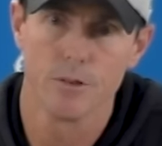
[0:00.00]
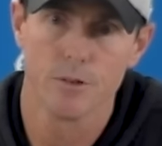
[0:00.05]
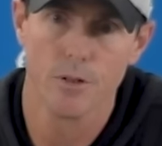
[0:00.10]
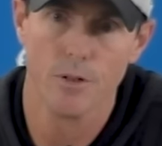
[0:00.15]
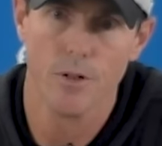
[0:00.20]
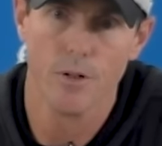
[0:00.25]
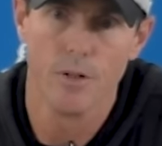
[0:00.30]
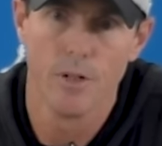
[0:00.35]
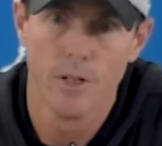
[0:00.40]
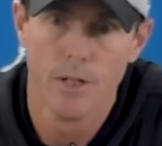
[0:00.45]

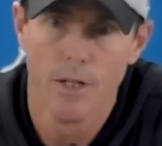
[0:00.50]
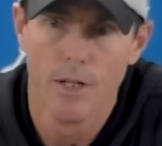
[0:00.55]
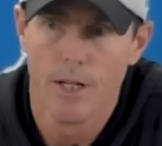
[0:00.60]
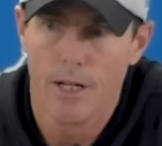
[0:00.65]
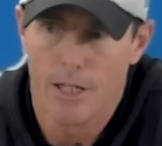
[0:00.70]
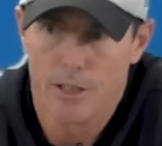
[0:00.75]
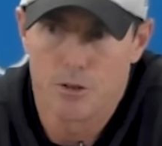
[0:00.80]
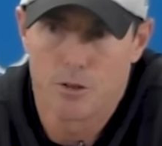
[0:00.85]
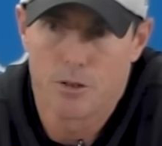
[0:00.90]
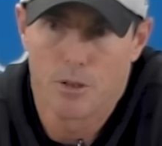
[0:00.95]
So
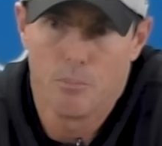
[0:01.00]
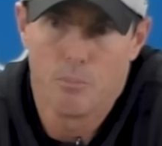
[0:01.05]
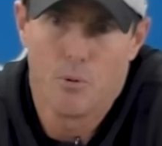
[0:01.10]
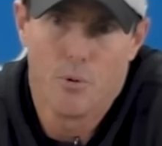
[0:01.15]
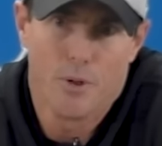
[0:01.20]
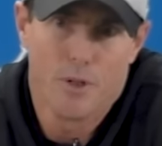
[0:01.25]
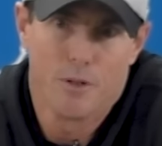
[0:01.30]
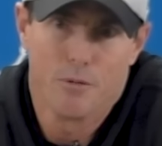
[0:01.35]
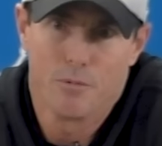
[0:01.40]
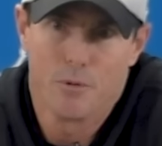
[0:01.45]
at some
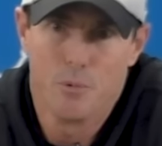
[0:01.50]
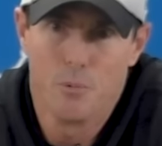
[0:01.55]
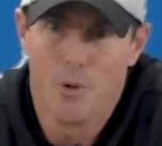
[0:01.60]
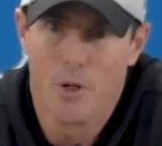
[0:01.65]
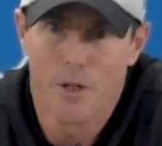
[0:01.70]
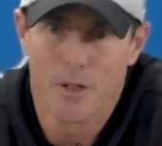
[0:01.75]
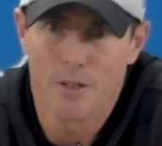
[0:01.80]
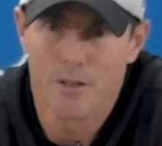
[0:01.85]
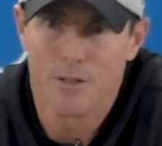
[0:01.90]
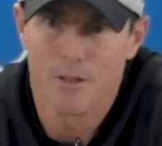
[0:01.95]
point, if you
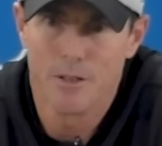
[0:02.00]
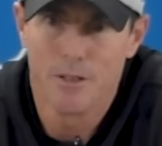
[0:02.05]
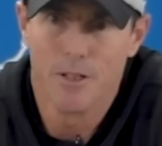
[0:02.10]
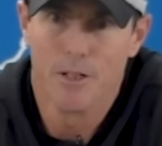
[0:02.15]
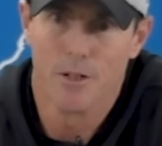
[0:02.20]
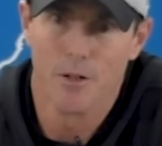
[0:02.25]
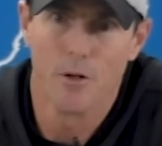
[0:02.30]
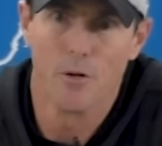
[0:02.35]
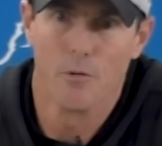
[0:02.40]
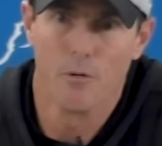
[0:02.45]
want to
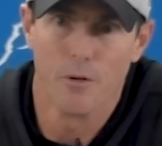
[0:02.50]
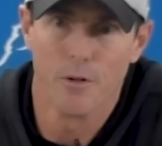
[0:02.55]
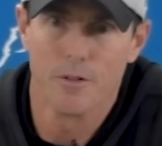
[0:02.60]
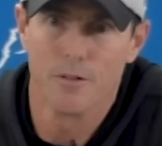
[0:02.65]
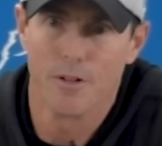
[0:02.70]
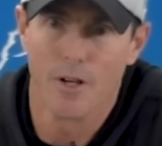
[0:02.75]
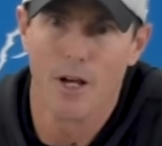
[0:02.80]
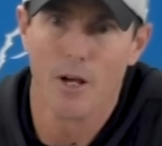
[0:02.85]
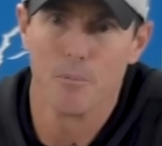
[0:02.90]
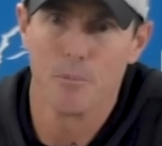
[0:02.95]
get over the
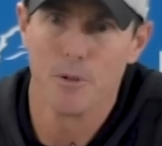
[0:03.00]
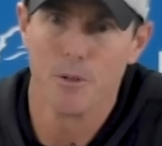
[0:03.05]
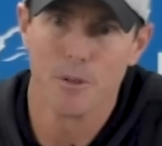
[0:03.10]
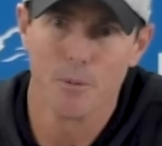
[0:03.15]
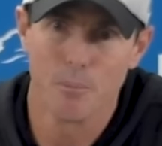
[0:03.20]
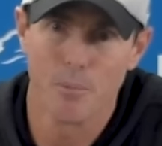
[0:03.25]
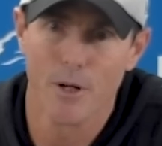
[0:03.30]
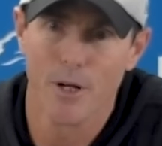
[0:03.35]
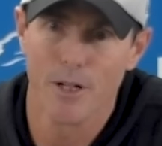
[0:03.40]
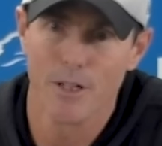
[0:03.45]
top, you
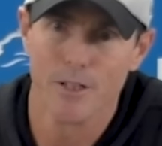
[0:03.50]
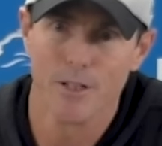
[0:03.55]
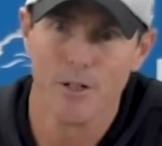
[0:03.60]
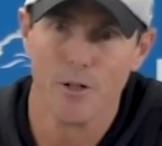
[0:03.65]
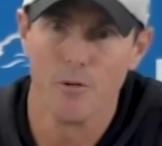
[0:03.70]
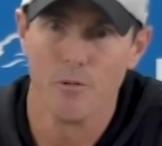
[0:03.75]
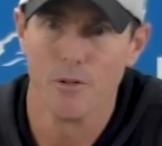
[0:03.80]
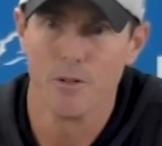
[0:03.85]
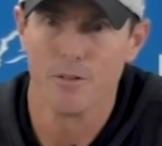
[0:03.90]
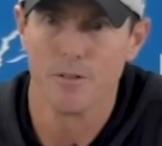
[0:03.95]
could probably get
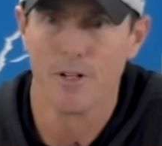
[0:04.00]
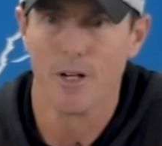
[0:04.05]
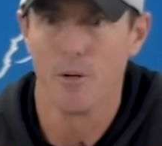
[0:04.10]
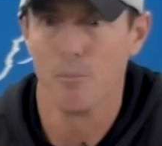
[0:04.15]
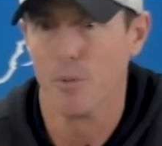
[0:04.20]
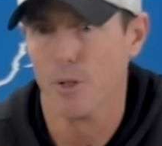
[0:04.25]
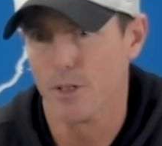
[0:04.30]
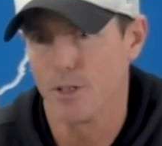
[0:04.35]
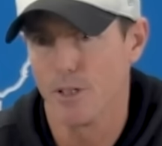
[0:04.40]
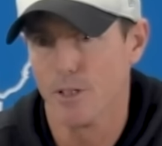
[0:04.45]
over the
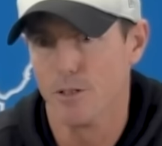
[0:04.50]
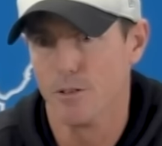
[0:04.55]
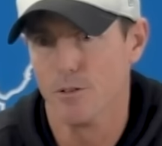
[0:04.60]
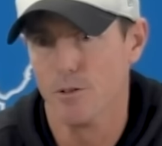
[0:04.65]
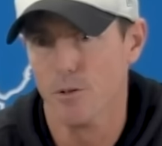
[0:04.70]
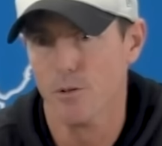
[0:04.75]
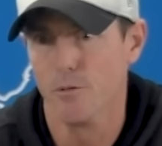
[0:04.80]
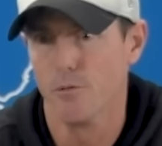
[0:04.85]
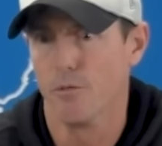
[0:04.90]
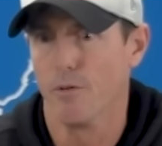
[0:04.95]
top, but can you
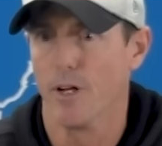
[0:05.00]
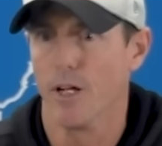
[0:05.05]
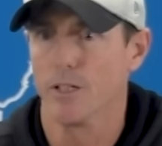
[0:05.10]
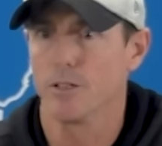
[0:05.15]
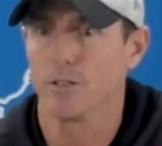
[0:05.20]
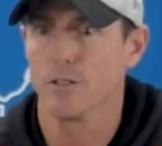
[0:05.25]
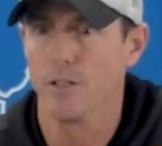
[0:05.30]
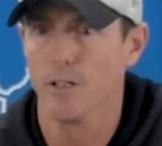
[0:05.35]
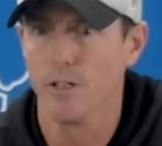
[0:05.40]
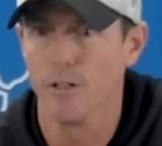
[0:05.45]
do it
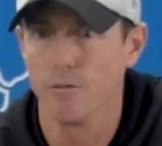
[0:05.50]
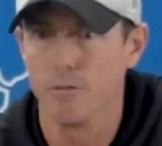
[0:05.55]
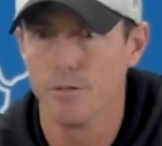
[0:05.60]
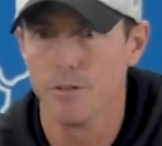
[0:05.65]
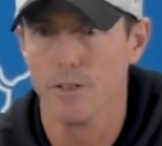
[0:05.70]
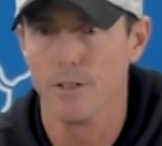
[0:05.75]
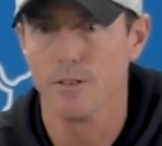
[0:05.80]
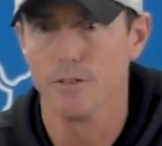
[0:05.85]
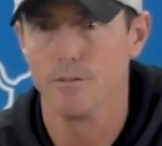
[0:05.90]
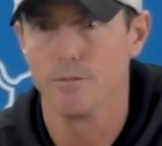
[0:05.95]
fast enough?
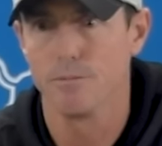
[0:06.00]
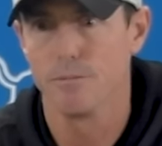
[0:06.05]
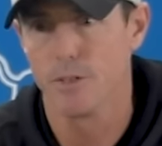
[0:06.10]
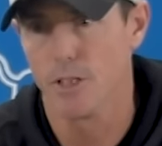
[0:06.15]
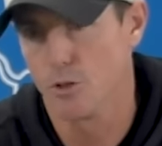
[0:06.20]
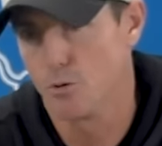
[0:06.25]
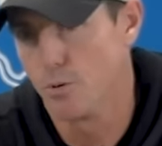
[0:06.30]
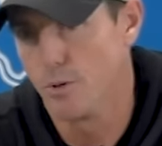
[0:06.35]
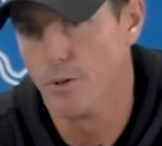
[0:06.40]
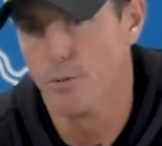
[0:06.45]
And
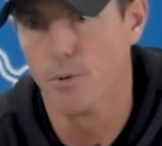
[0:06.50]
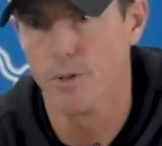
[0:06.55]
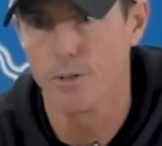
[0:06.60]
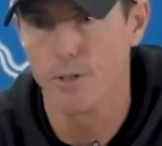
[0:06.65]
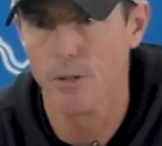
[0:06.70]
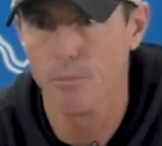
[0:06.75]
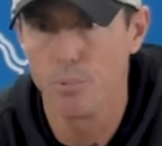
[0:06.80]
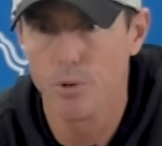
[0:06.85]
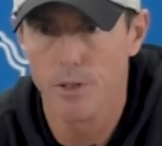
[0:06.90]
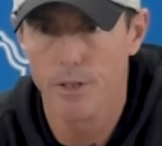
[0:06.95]
that's really what
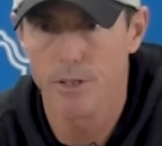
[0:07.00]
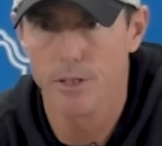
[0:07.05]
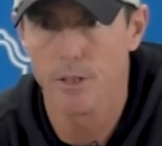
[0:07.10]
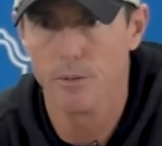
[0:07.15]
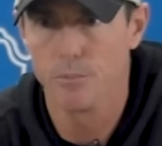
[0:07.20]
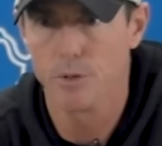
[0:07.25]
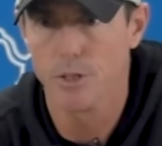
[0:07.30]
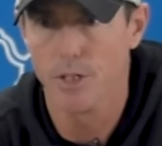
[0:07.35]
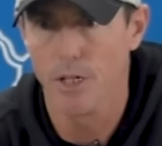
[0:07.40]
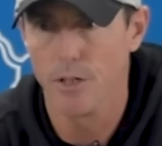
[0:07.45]
that play
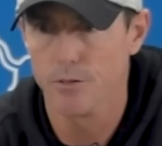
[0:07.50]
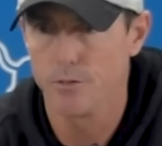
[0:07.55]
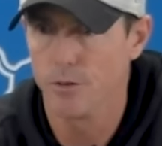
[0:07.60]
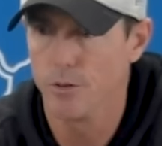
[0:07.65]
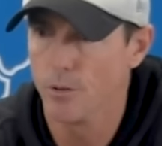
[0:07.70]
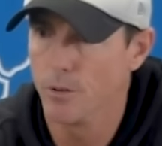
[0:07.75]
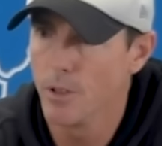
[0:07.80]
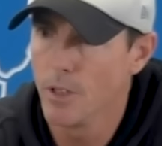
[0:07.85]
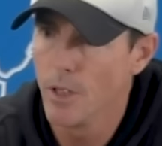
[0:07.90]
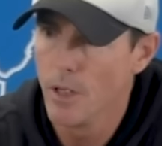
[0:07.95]
comes down
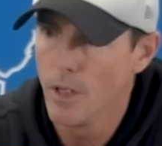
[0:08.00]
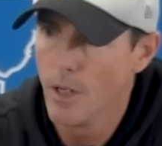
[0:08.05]
to.